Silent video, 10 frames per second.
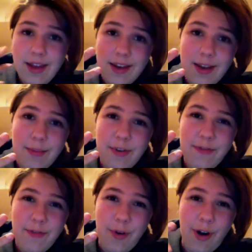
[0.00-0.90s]
Number
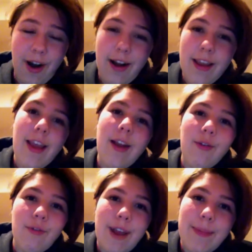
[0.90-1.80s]
4,
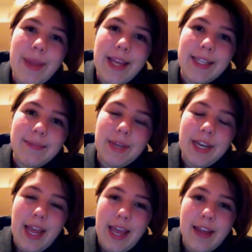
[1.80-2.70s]
Red Pants
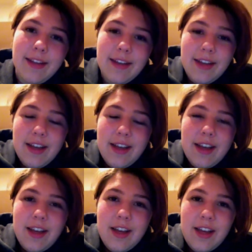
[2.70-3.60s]
Monday.
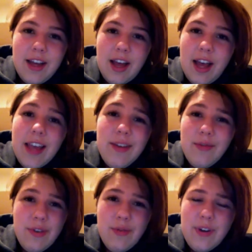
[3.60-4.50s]
I
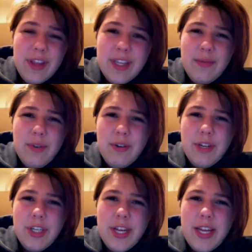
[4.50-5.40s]
don't know where this one
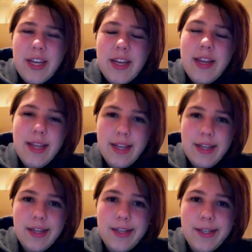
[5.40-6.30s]
originated,
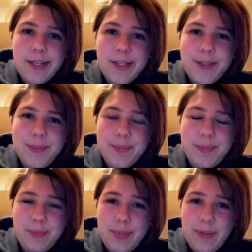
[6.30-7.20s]

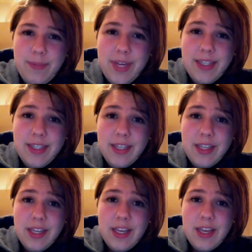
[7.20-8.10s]
but
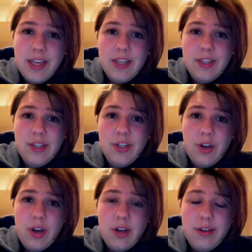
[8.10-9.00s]
basically it's
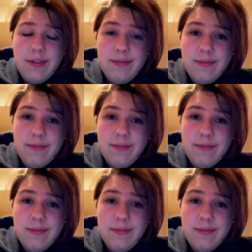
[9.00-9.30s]
John